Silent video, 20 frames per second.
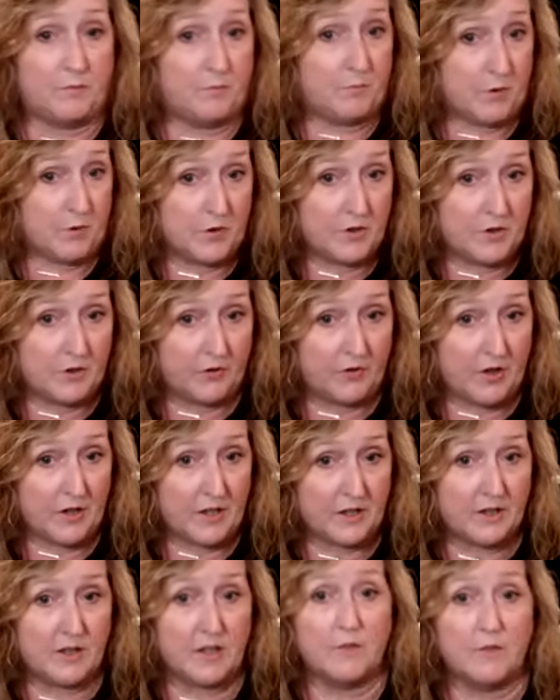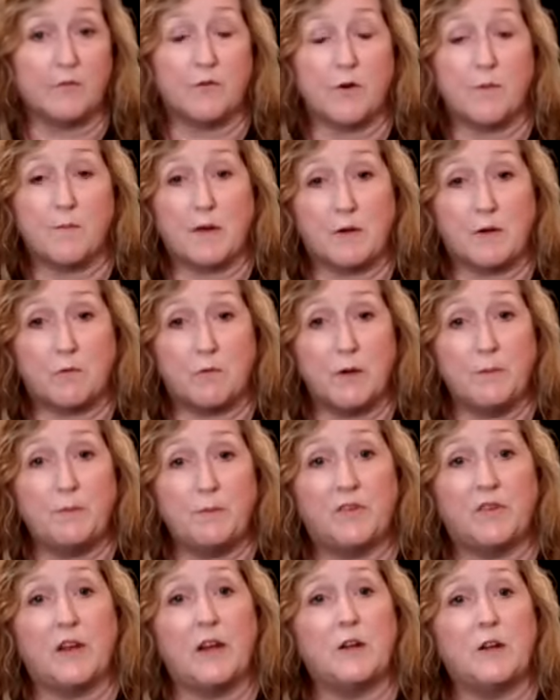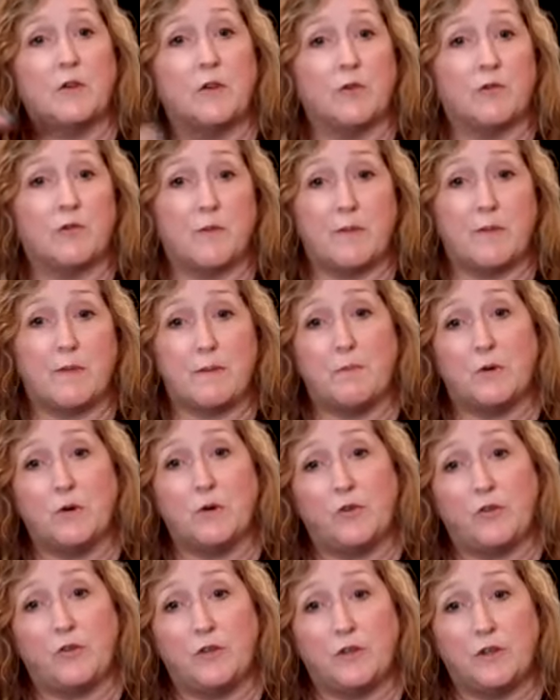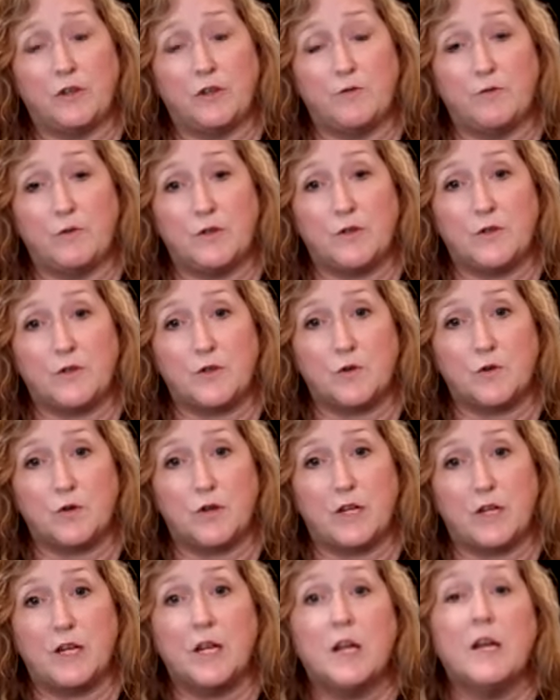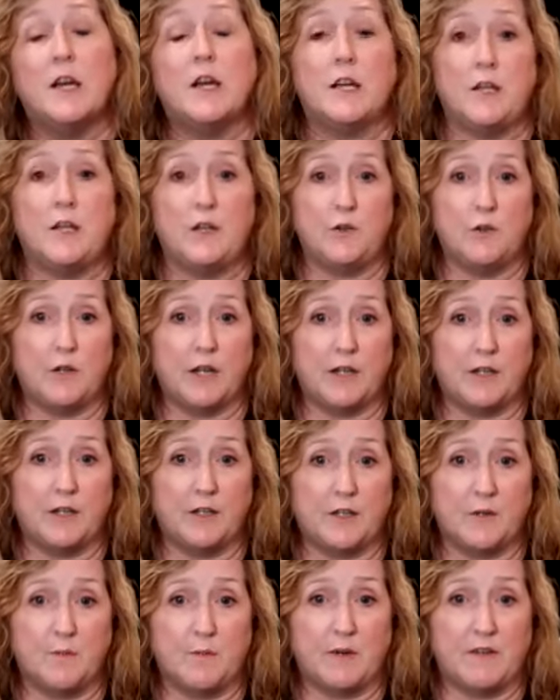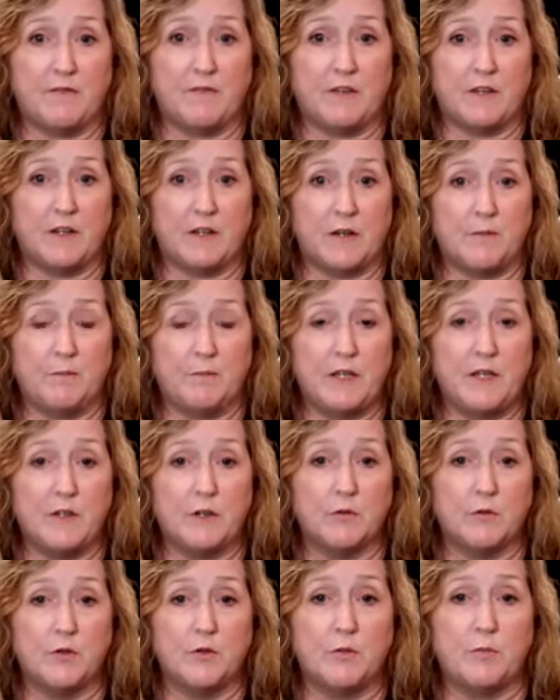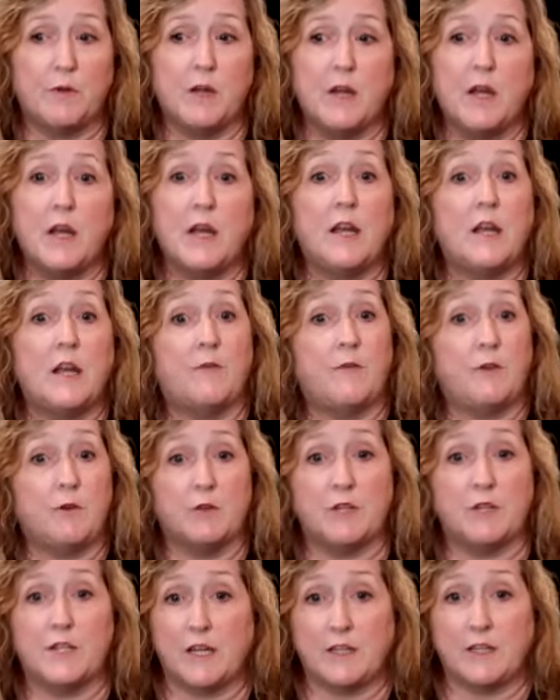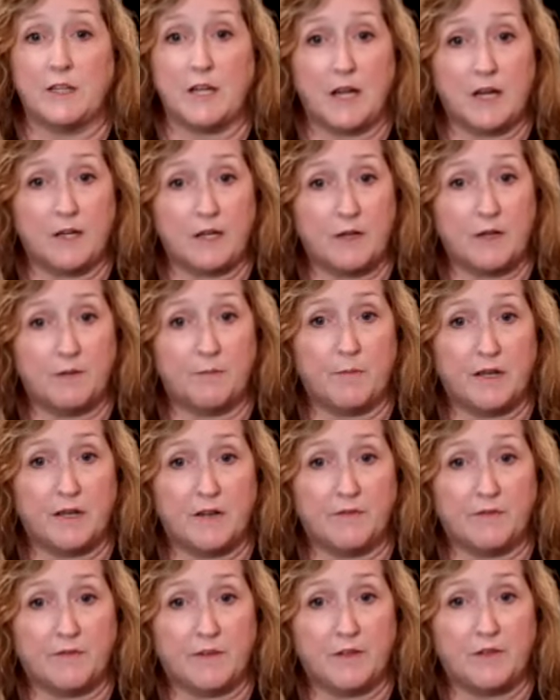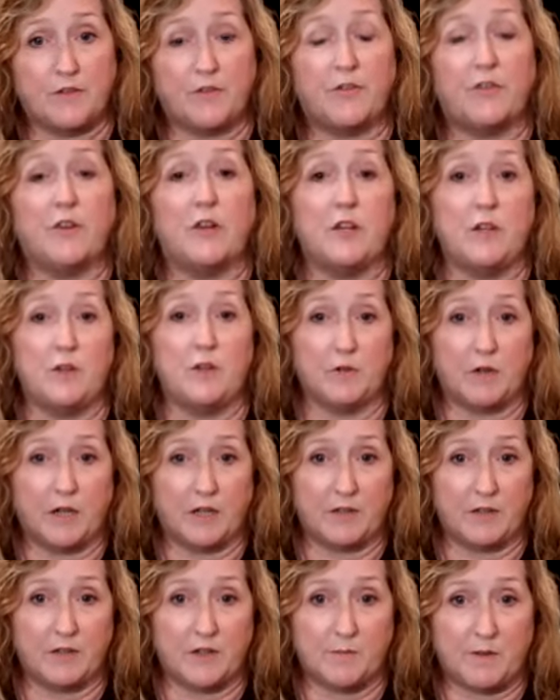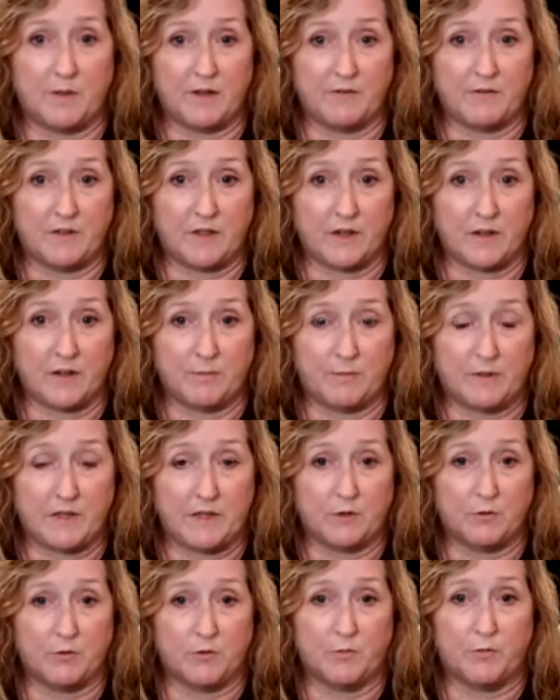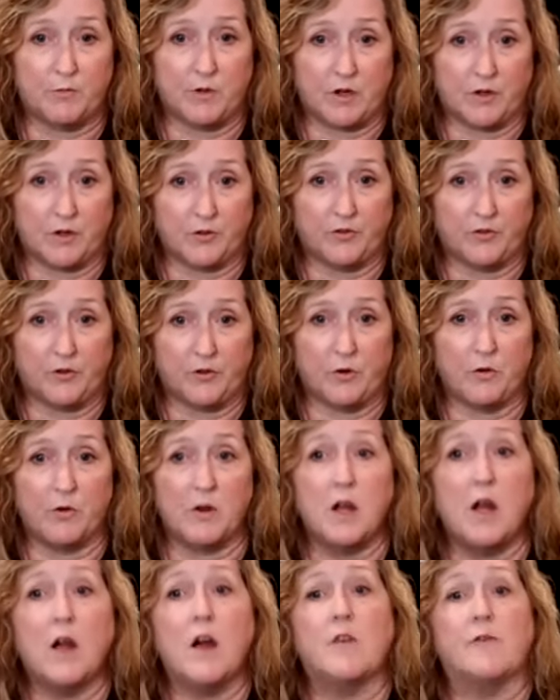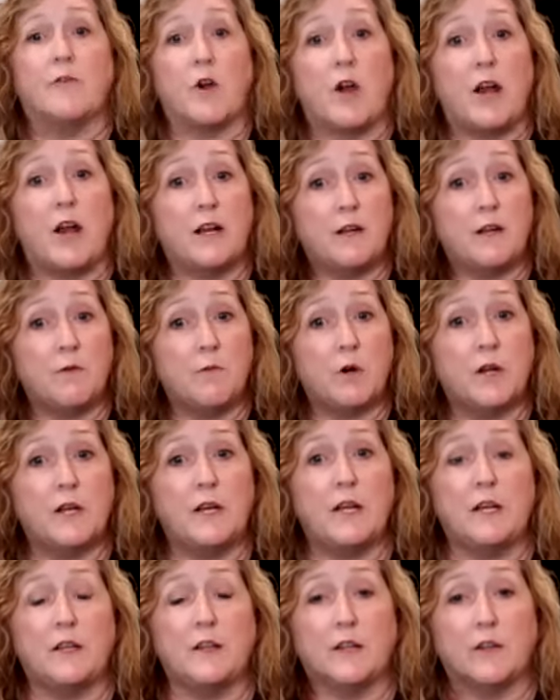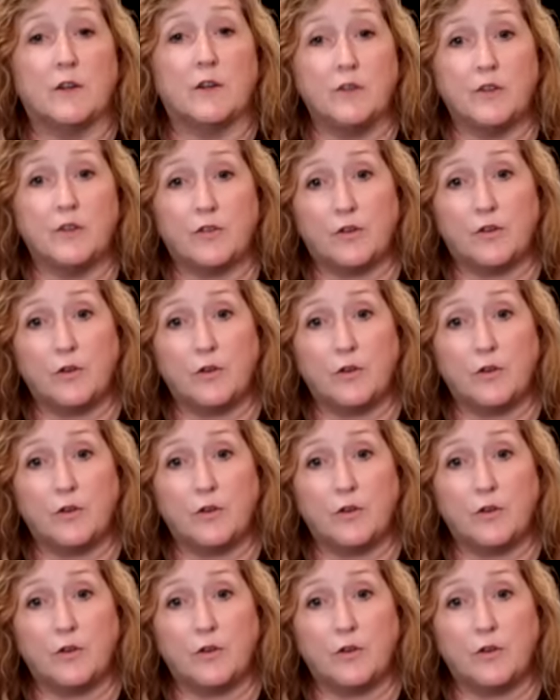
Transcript: purchase anything from my website or from my personal inventory, you get into my VIP group. If you attend any of my events, you get into my VIP group also. For anyone in the Glitz